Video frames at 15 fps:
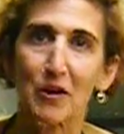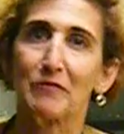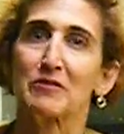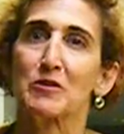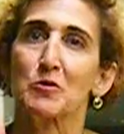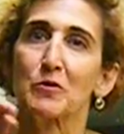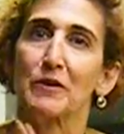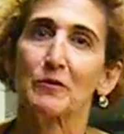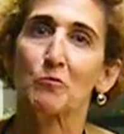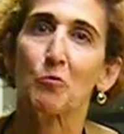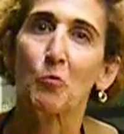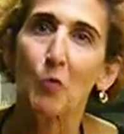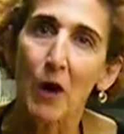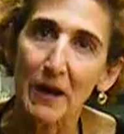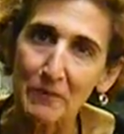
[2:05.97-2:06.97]
You have to do it in
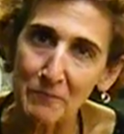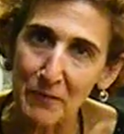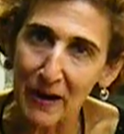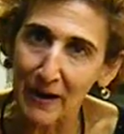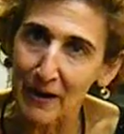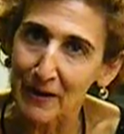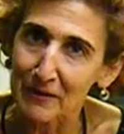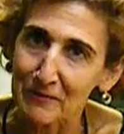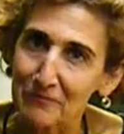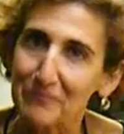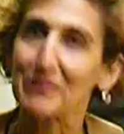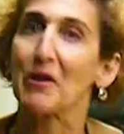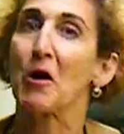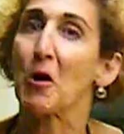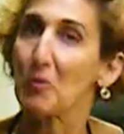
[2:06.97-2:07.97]
1 pan
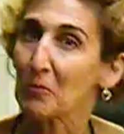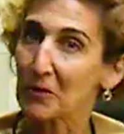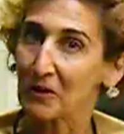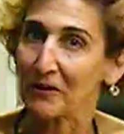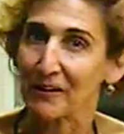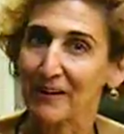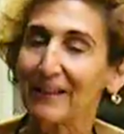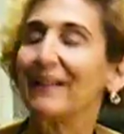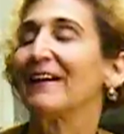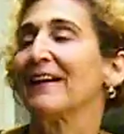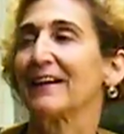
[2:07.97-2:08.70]
for the home cook.